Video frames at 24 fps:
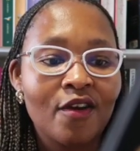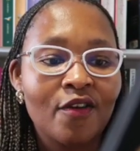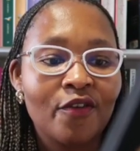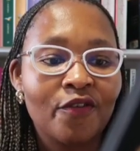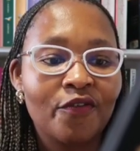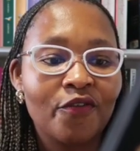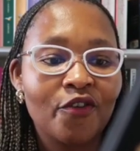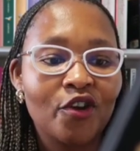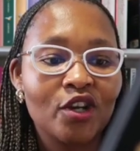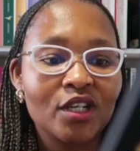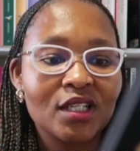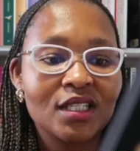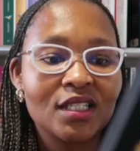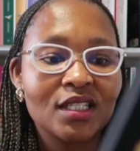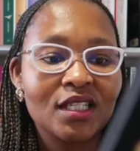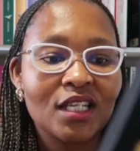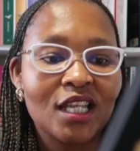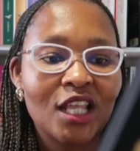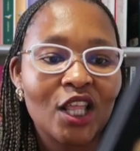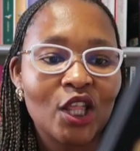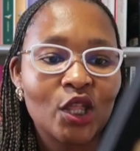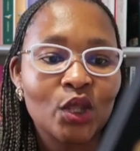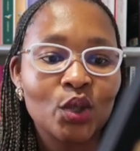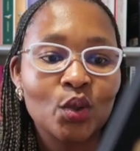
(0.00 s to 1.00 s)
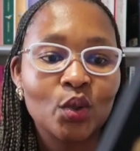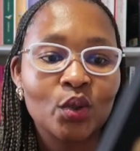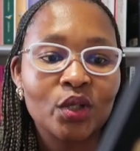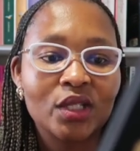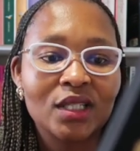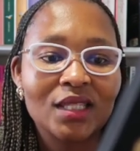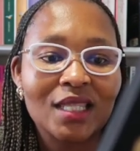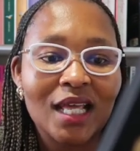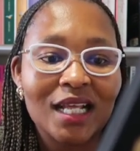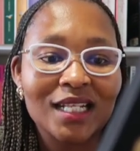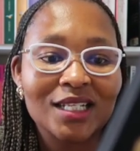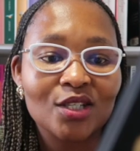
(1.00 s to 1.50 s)
First, he
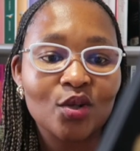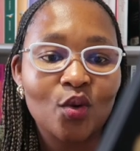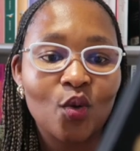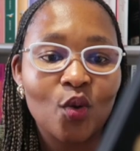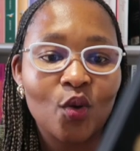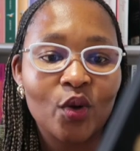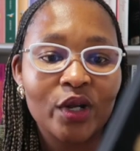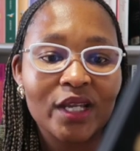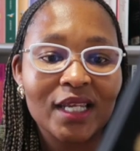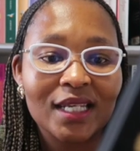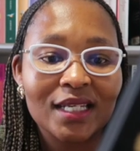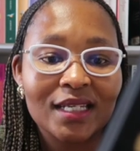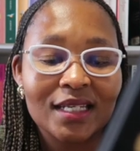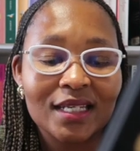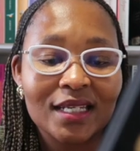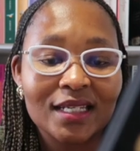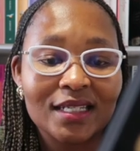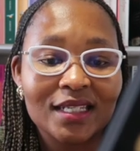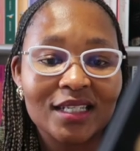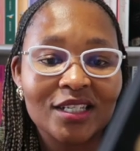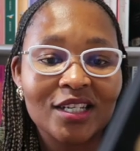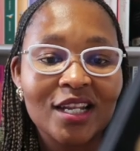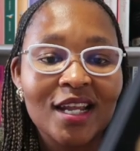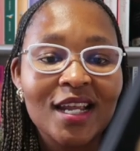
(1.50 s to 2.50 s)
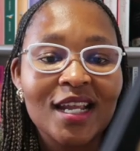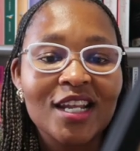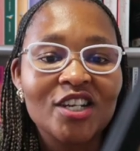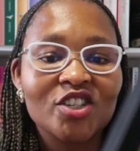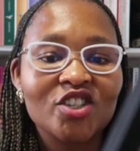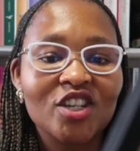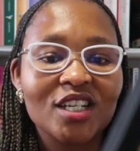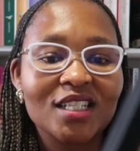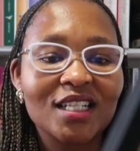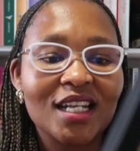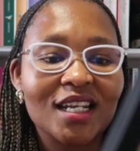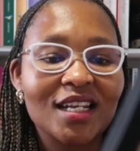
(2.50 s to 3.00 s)
thought that's all he needed,
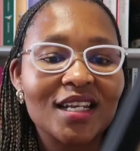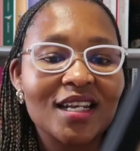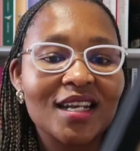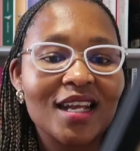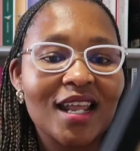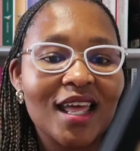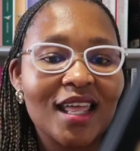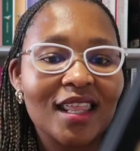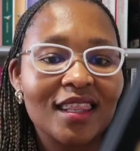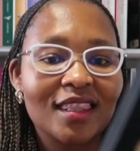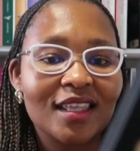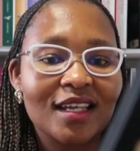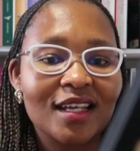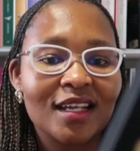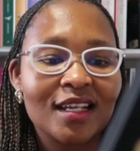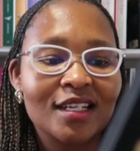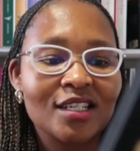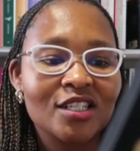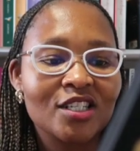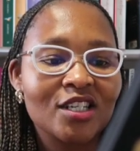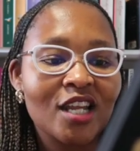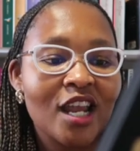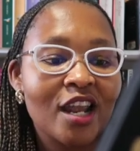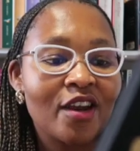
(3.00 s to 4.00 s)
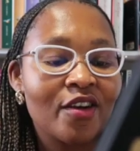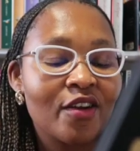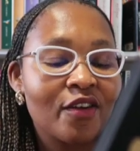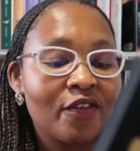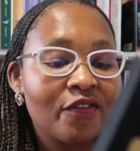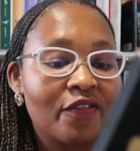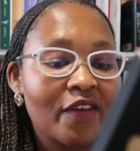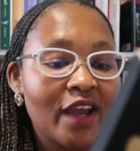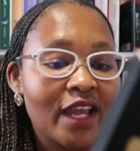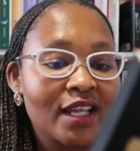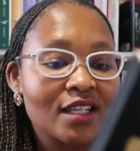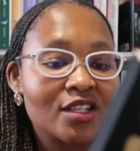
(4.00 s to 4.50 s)
just another
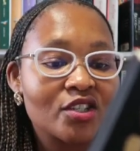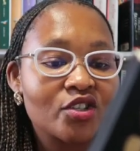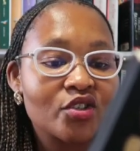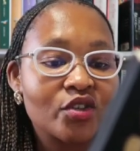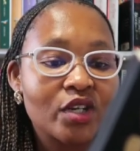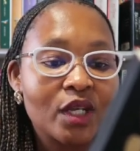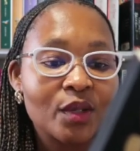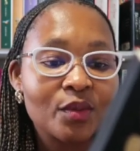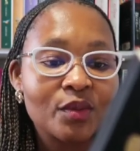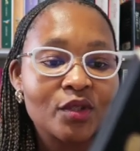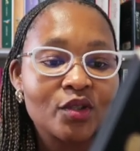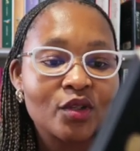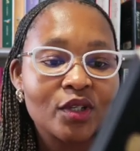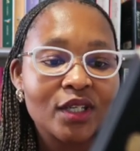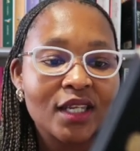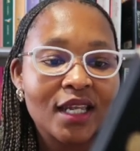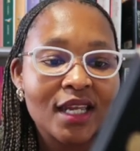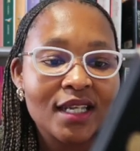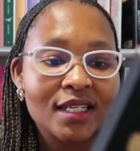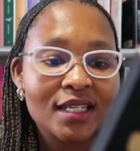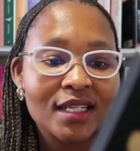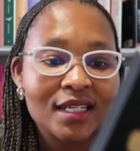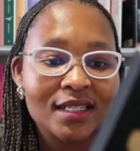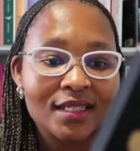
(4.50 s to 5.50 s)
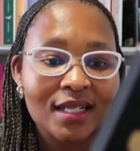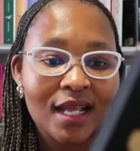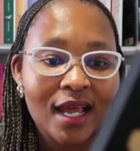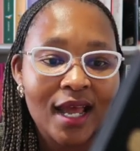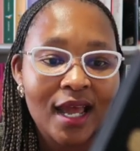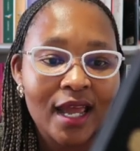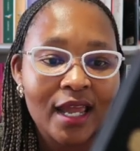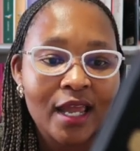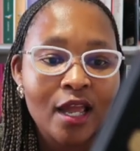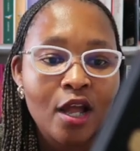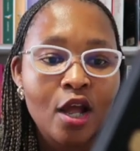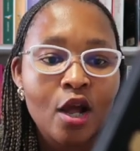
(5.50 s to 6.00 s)
terrified scream to get his
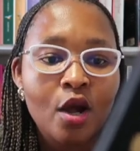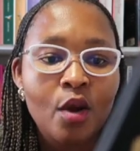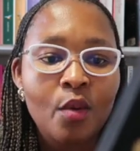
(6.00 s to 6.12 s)
high.